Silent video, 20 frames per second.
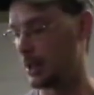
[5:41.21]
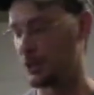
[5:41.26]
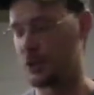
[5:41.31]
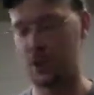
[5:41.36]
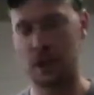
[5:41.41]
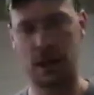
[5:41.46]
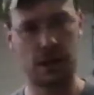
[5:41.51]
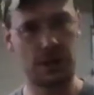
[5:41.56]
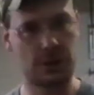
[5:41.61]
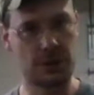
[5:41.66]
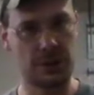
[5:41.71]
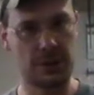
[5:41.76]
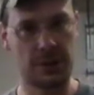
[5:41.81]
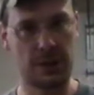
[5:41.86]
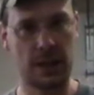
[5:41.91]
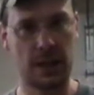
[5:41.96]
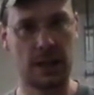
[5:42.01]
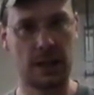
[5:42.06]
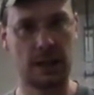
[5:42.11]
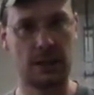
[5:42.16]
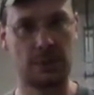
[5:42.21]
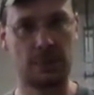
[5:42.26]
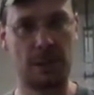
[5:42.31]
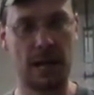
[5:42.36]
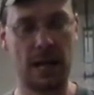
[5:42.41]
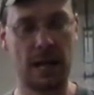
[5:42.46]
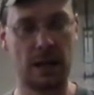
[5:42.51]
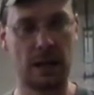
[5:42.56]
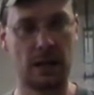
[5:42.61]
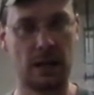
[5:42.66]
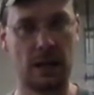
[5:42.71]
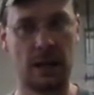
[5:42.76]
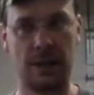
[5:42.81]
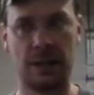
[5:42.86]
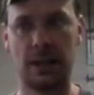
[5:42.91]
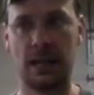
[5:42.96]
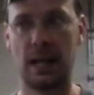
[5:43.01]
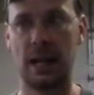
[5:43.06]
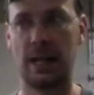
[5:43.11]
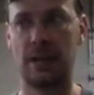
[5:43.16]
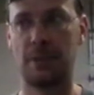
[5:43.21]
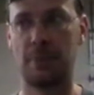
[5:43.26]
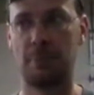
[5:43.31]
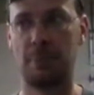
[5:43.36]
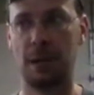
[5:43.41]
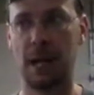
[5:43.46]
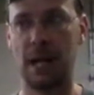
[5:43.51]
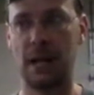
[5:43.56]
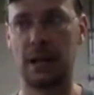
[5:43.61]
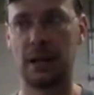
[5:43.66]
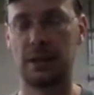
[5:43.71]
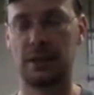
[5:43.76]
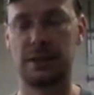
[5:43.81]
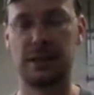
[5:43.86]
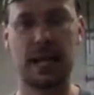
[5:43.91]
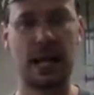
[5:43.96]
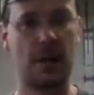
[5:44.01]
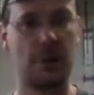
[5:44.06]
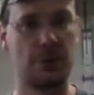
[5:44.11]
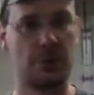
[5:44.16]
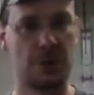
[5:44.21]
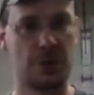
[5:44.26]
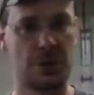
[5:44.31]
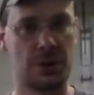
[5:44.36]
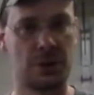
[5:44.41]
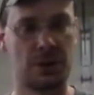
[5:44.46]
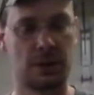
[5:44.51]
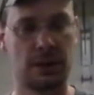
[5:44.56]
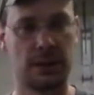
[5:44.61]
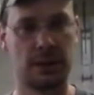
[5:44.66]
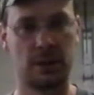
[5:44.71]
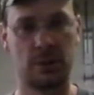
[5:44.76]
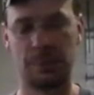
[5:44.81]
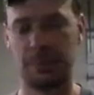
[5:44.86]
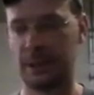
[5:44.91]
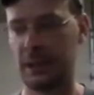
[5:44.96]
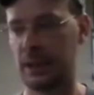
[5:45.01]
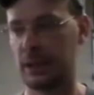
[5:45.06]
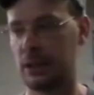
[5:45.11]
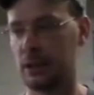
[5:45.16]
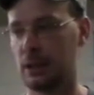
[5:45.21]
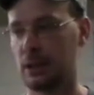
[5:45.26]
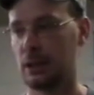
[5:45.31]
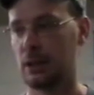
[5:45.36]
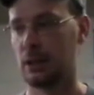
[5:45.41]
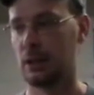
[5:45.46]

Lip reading: change the settings. I think I had to back it down just a little bit.